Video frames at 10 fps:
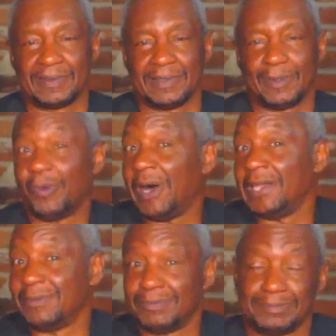I wind
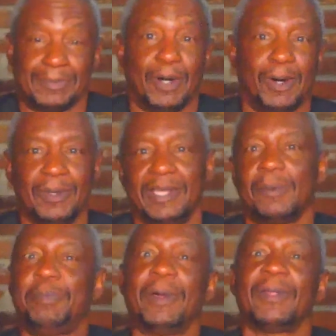up holding a
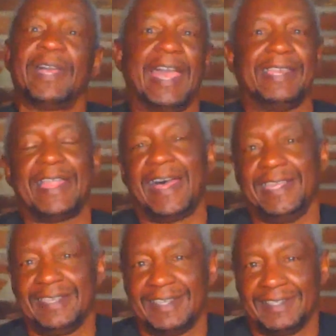pillow at night
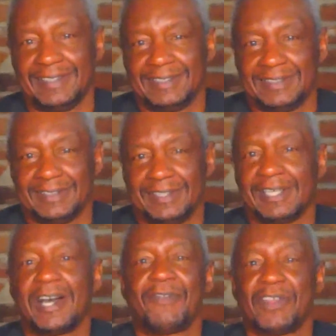to
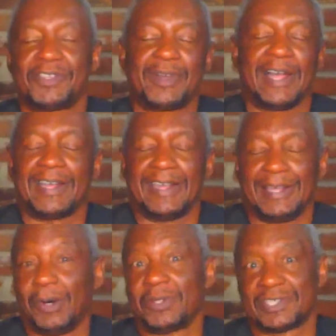comfort until I
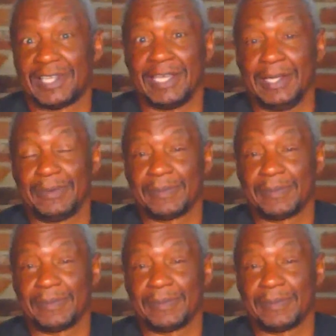go to sleep.